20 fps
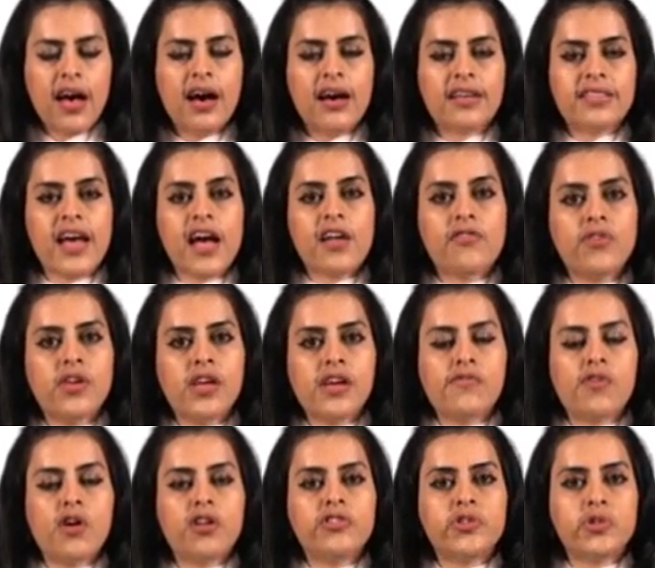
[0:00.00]
that we
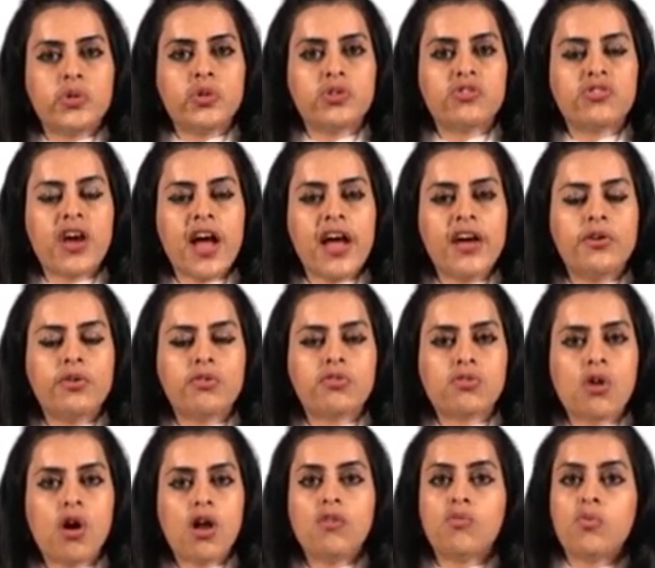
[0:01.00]
have also tried
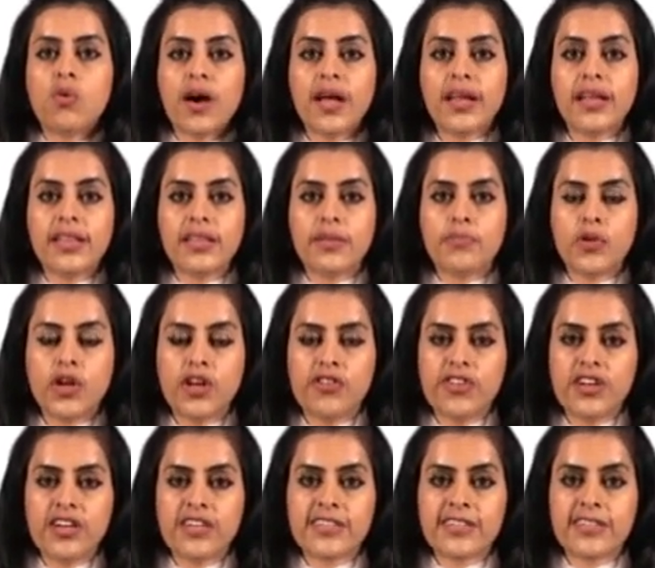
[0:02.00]
to solve one in the
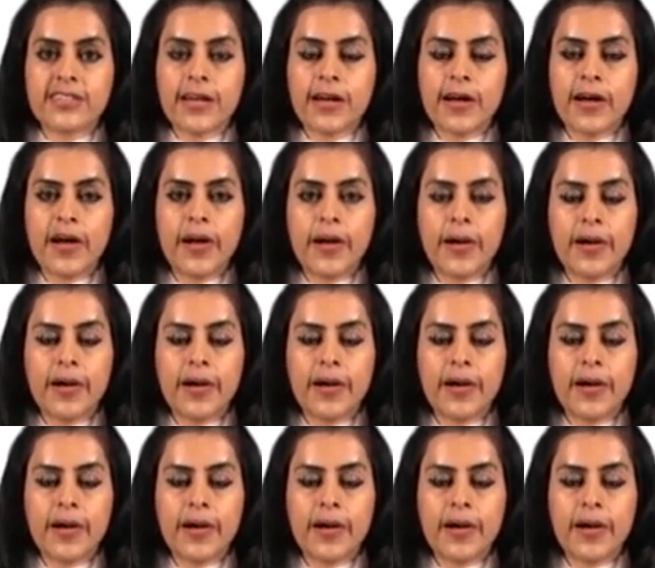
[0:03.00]
previous